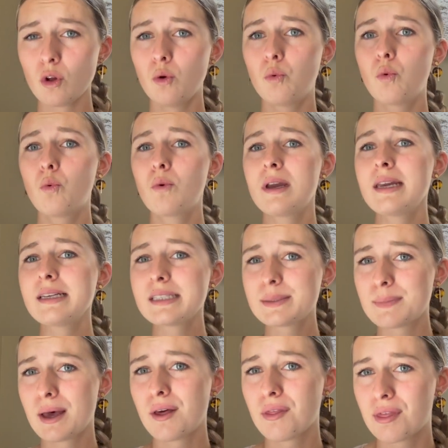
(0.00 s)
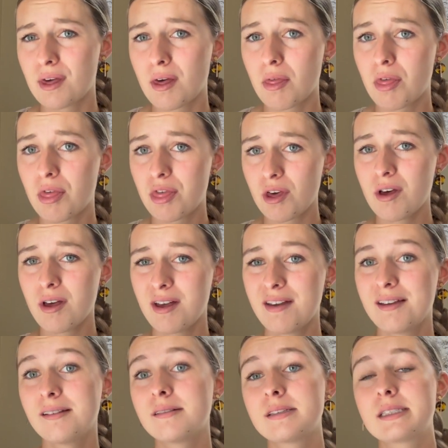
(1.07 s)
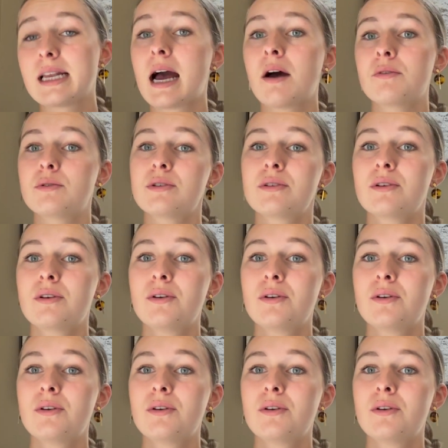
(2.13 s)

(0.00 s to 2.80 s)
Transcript: we spell the sound